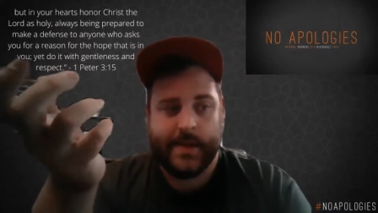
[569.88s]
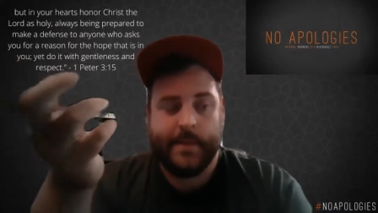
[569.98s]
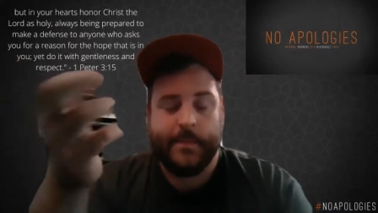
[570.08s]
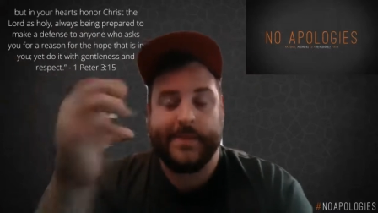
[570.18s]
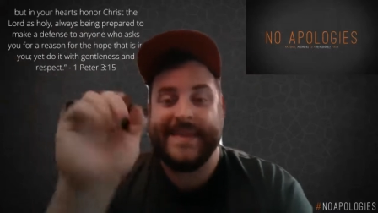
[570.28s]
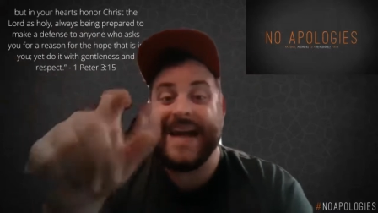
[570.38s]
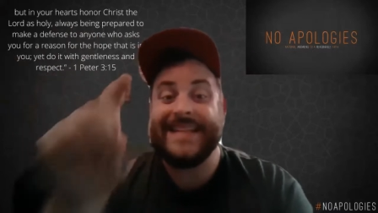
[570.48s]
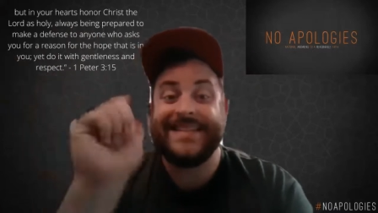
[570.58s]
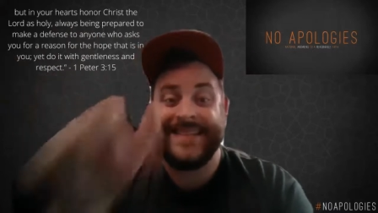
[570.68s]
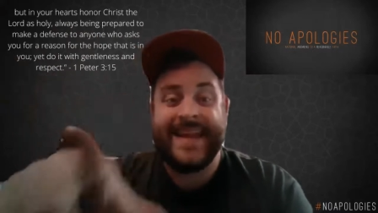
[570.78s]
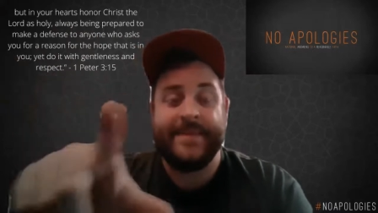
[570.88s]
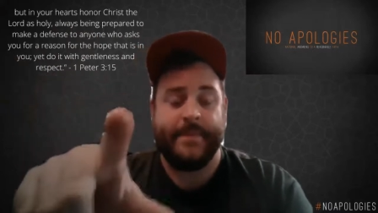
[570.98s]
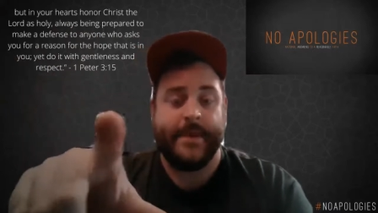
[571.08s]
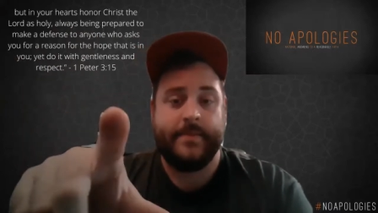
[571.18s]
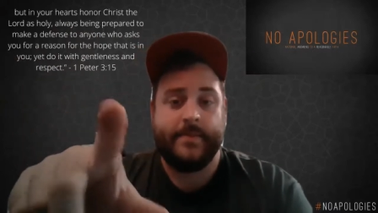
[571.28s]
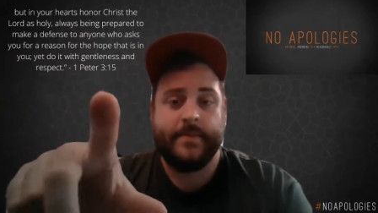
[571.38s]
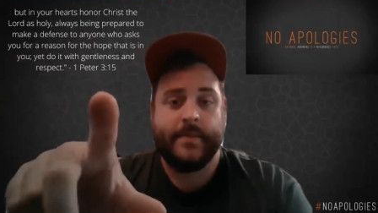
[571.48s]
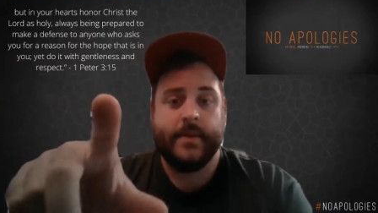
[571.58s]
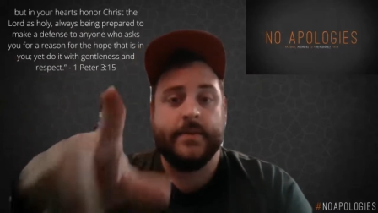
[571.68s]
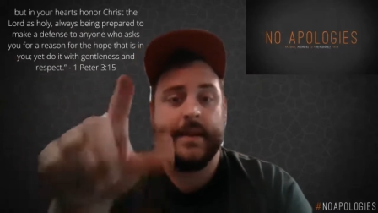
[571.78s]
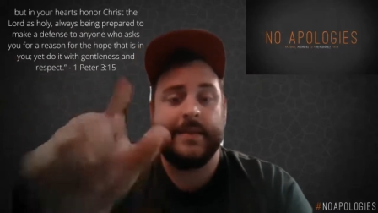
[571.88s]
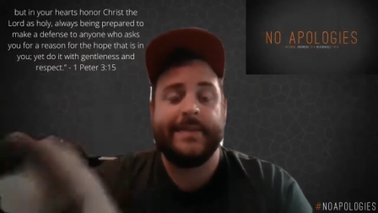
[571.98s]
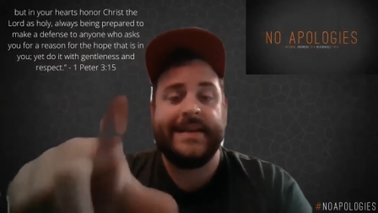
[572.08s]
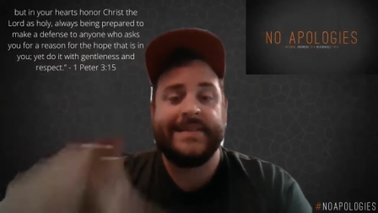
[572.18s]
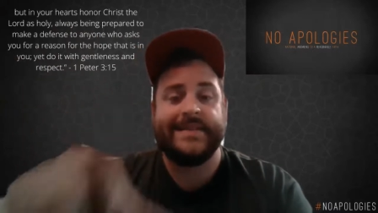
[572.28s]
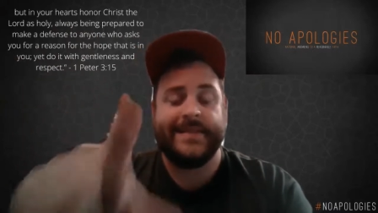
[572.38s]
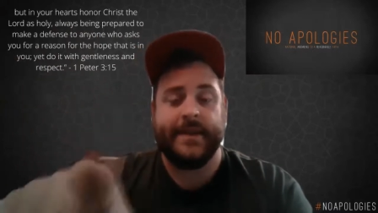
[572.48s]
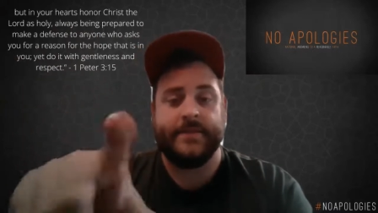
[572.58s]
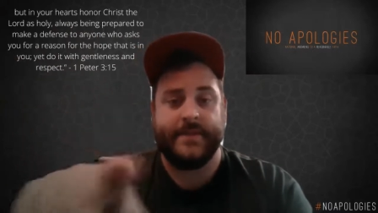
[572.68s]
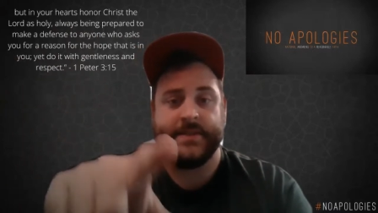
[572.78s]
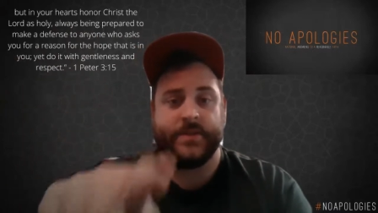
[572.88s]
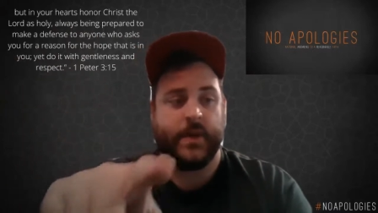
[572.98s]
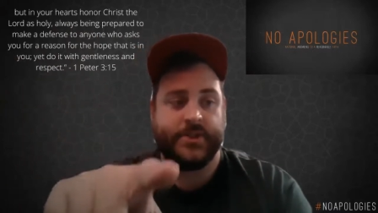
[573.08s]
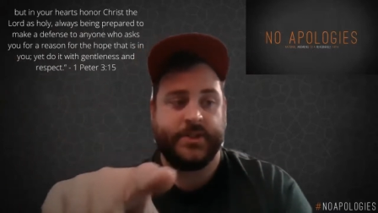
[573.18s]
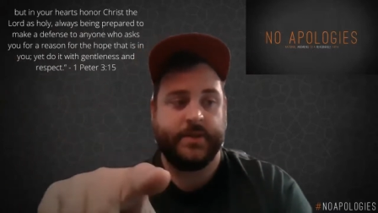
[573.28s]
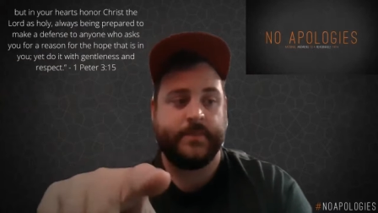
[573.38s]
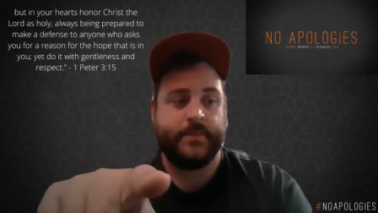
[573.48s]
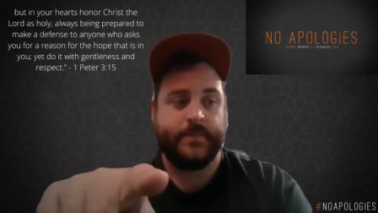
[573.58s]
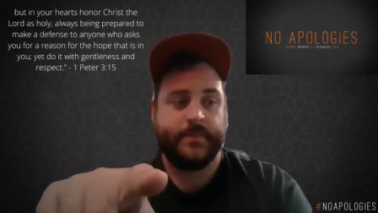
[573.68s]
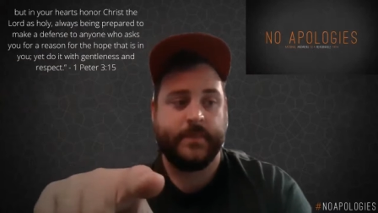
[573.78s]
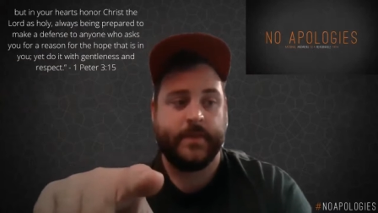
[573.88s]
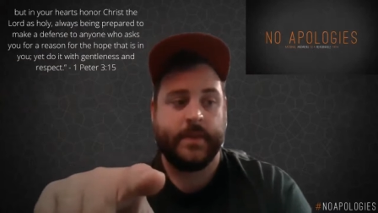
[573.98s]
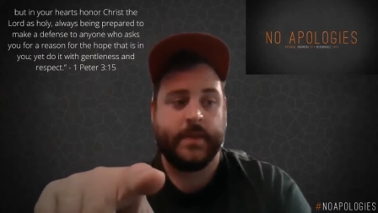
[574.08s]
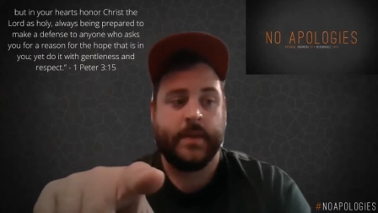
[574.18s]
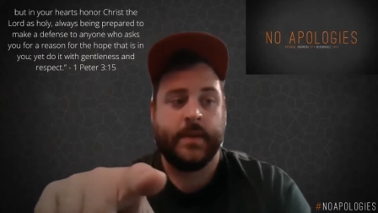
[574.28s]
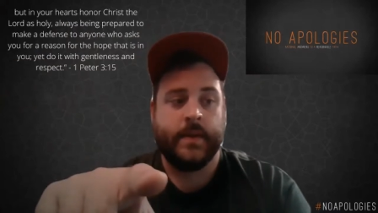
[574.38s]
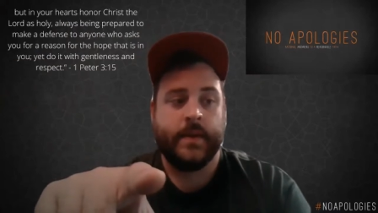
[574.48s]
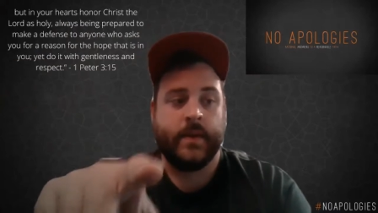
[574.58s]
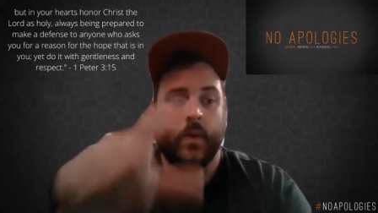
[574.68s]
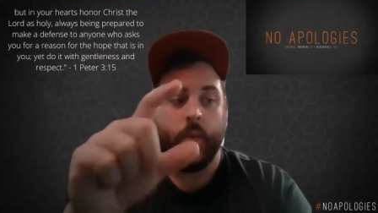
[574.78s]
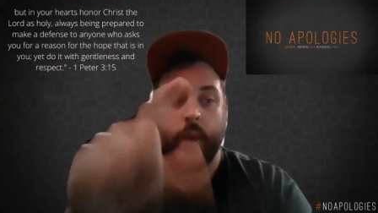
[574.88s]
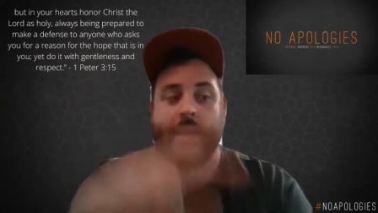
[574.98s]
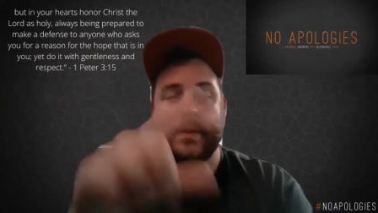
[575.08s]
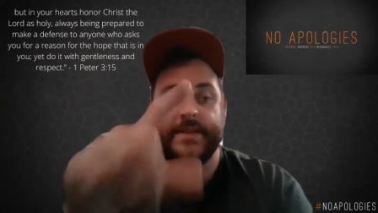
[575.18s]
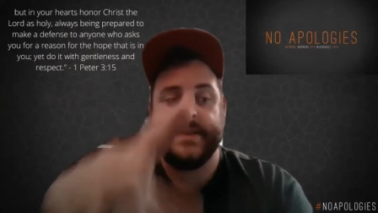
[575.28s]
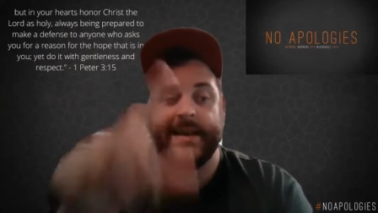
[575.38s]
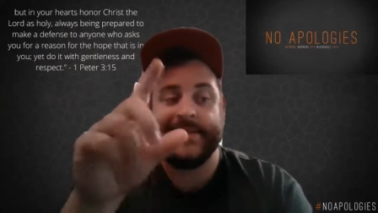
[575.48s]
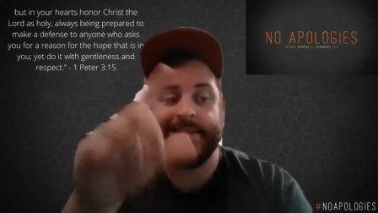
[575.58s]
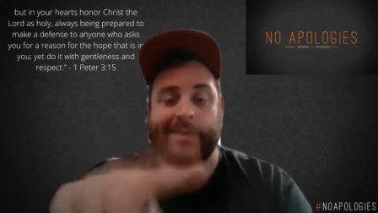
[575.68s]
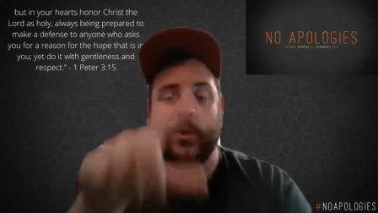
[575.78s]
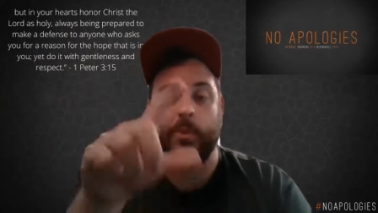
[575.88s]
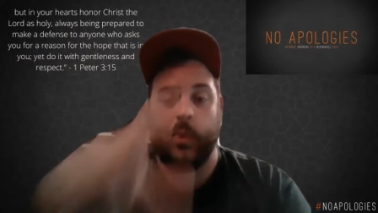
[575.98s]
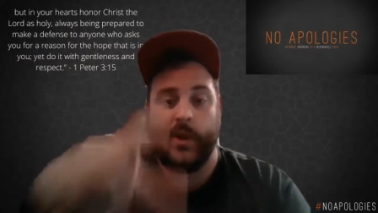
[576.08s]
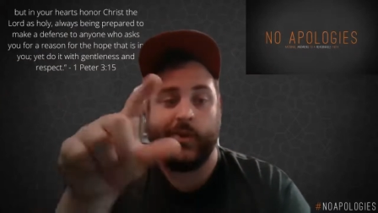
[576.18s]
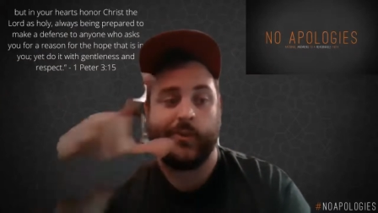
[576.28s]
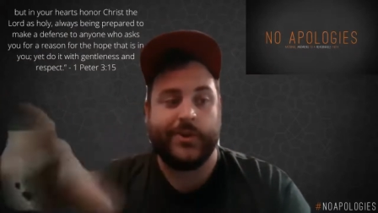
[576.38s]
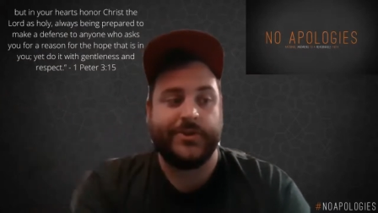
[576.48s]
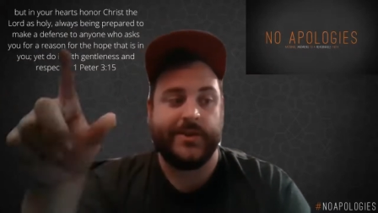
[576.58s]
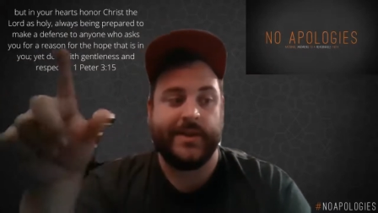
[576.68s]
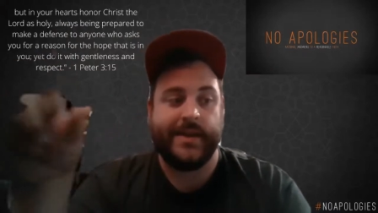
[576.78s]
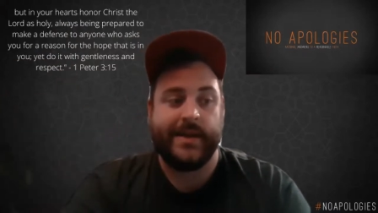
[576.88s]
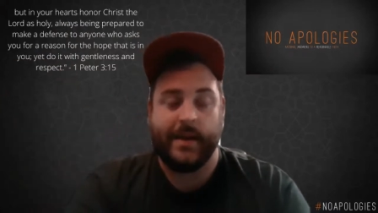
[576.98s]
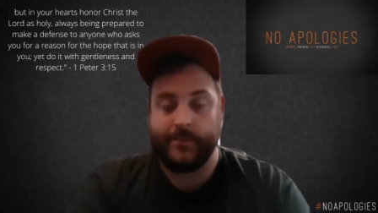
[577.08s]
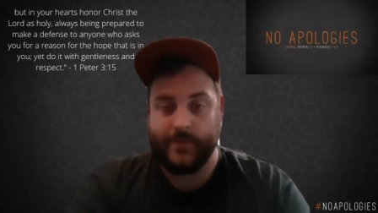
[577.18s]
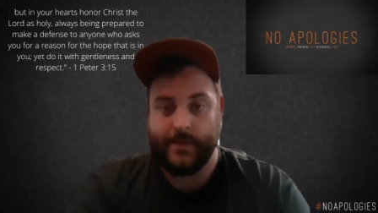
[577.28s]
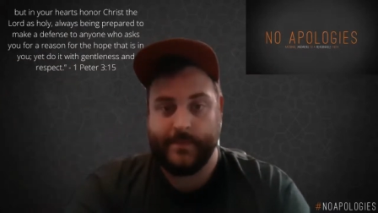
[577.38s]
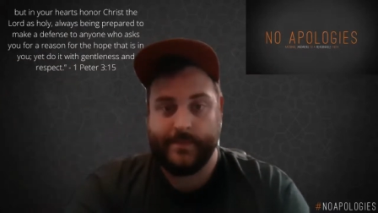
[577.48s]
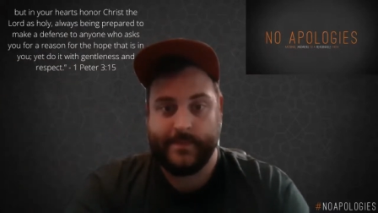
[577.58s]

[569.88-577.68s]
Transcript: But that statement then leads itself to this question Where did that single point originally come from?